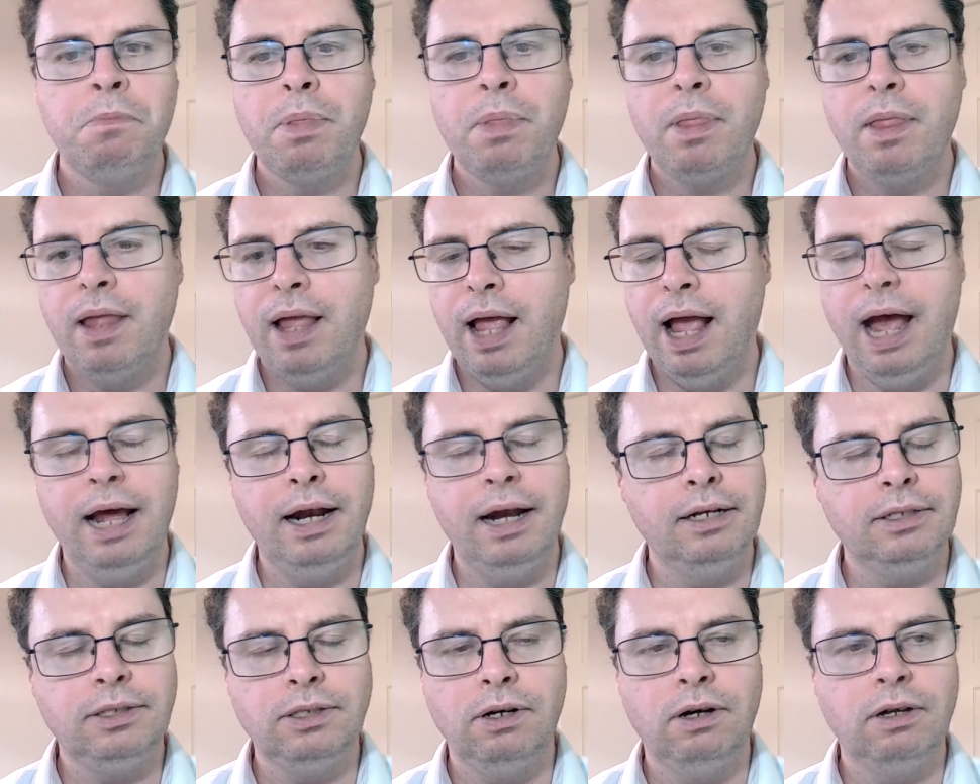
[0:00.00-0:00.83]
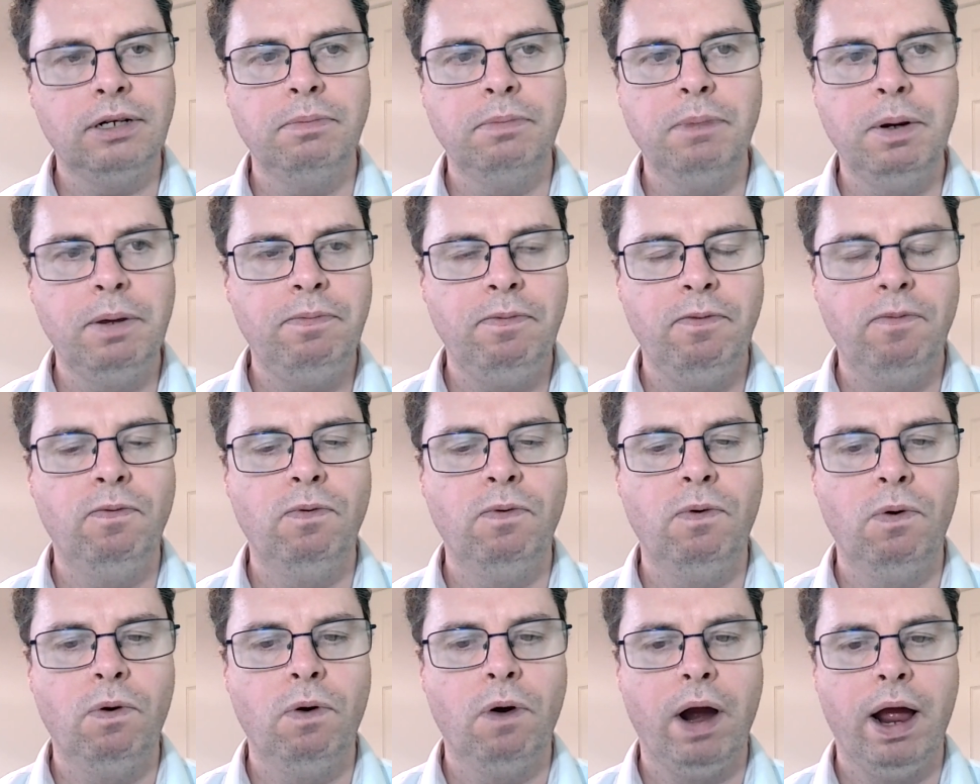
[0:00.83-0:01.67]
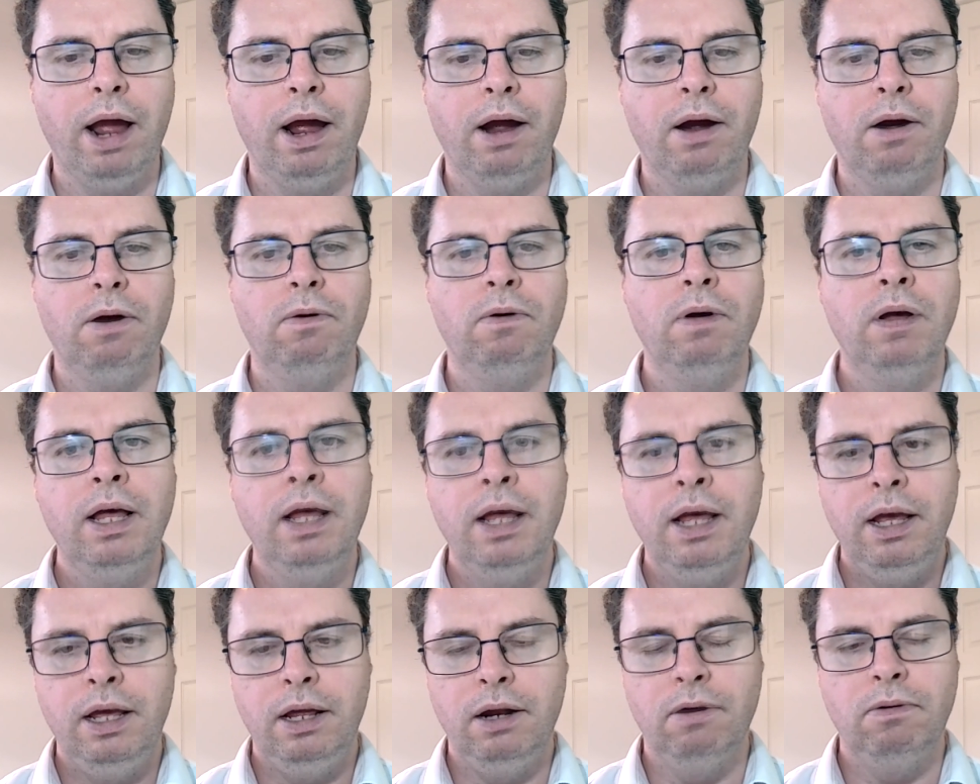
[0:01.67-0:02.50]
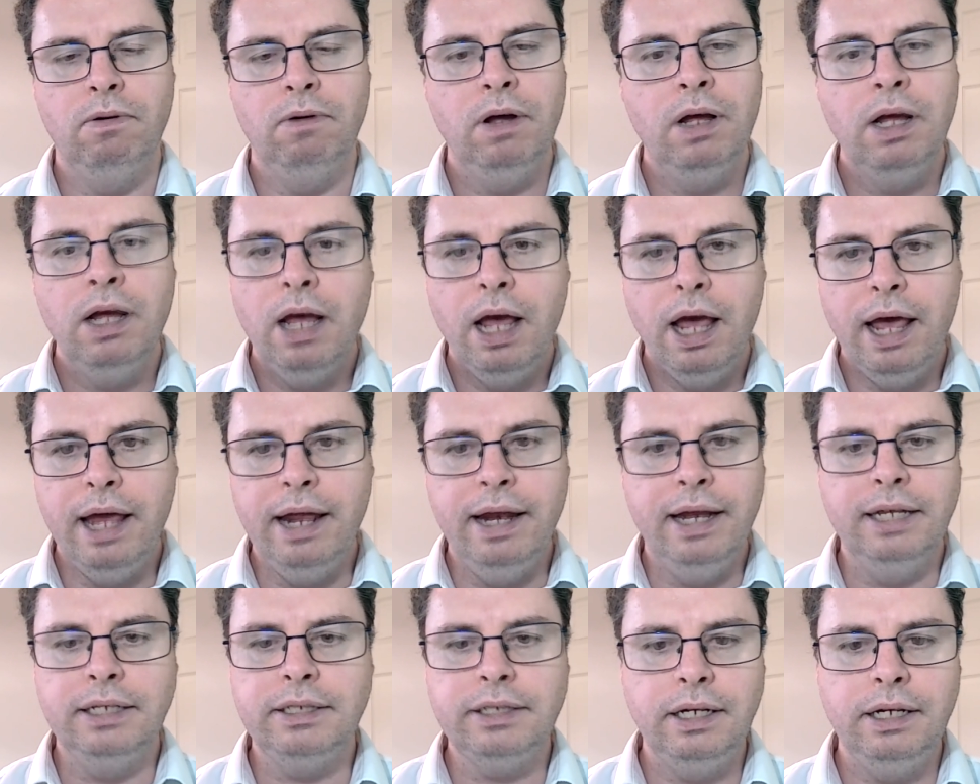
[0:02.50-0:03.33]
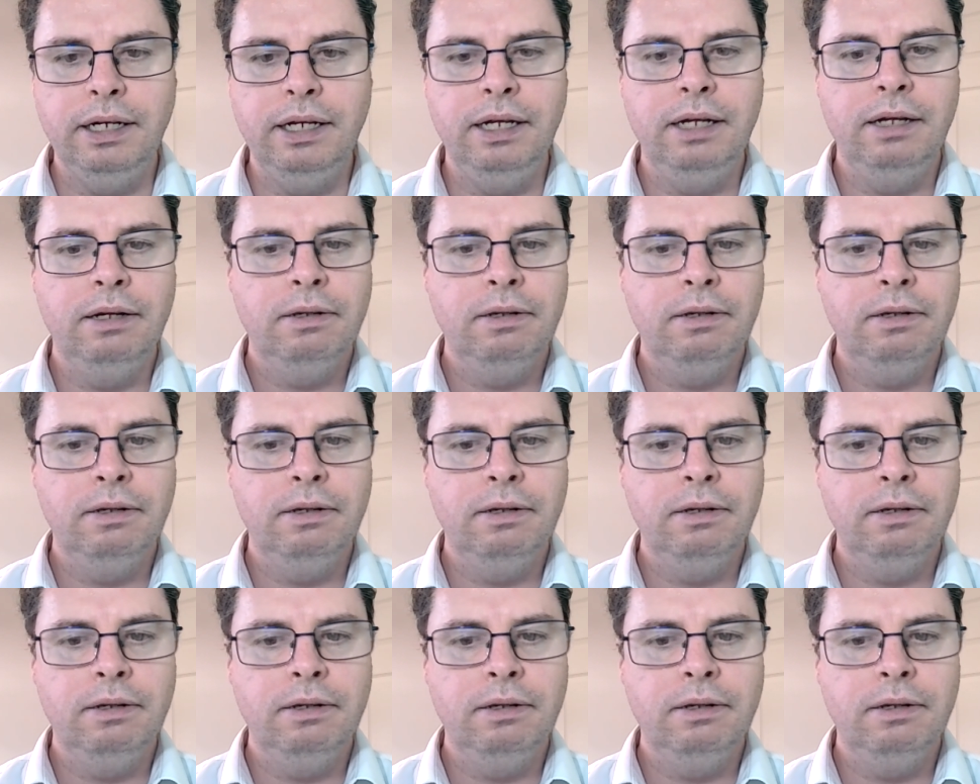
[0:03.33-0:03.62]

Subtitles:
And I talked about before how, initially,